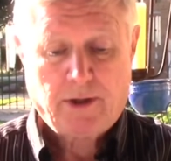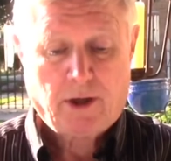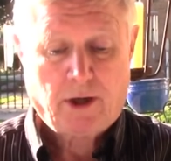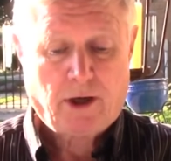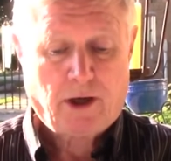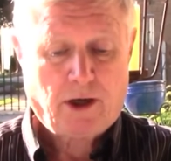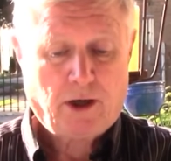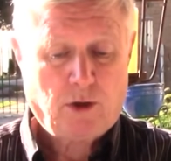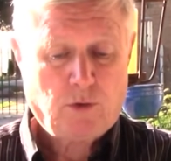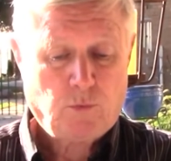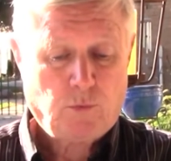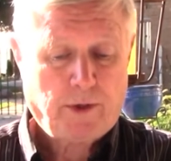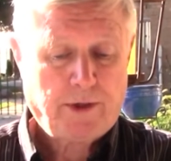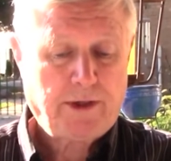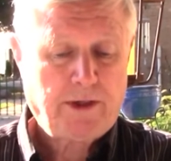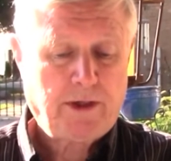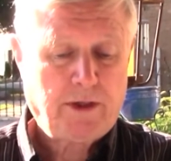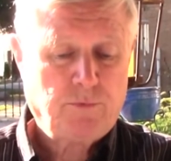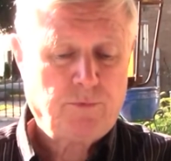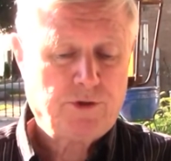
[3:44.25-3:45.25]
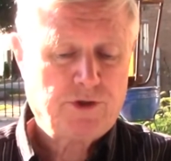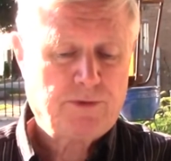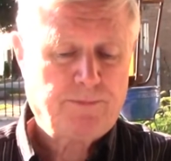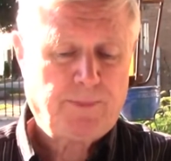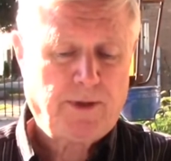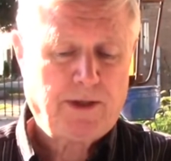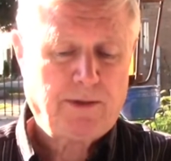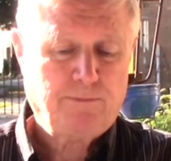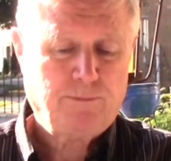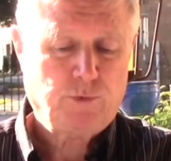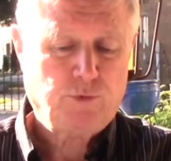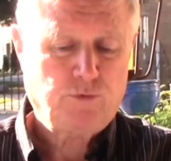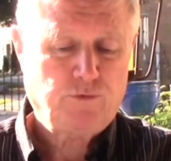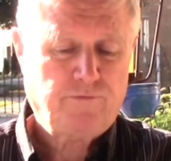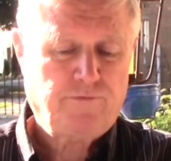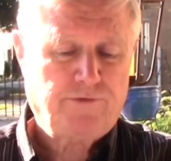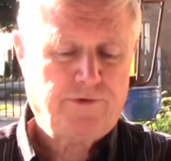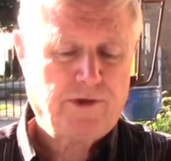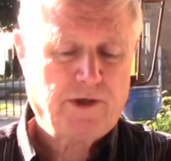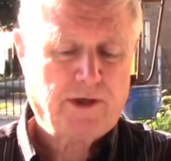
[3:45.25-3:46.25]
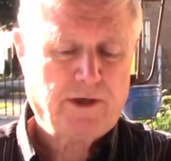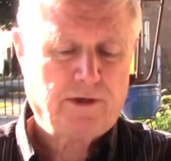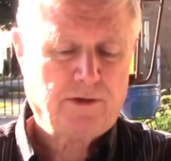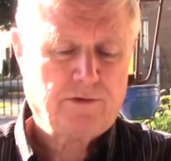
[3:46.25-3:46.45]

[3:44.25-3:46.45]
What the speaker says: when he was being moved